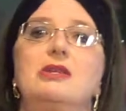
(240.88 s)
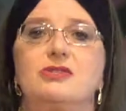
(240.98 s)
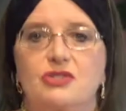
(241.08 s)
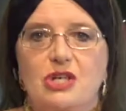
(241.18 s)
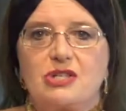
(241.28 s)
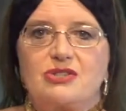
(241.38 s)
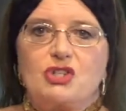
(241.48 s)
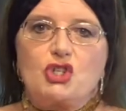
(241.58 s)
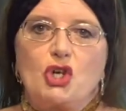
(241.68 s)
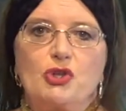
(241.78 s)
just to
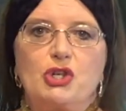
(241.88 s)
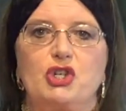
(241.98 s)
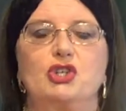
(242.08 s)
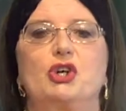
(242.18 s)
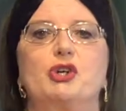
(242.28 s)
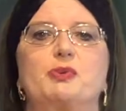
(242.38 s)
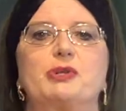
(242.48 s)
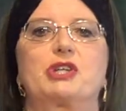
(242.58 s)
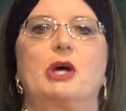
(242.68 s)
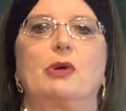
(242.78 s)
show that she knows
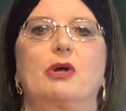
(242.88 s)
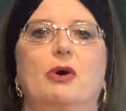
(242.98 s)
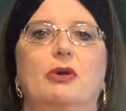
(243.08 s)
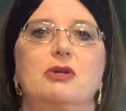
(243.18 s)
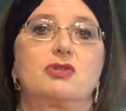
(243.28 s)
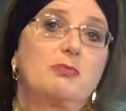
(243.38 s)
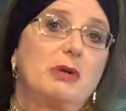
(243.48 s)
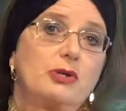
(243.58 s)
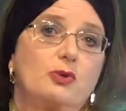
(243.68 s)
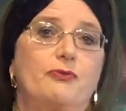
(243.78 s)
what's going on. She
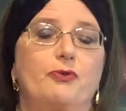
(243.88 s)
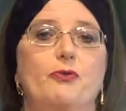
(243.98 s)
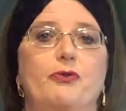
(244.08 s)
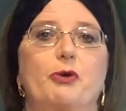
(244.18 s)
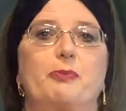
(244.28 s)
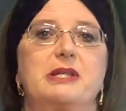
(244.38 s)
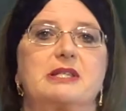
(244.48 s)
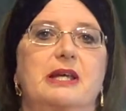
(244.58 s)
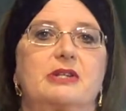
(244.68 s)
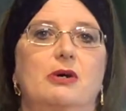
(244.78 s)
might do a full folk piece
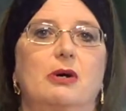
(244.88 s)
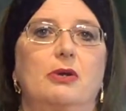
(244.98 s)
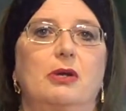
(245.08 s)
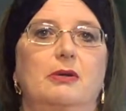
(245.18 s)
later on.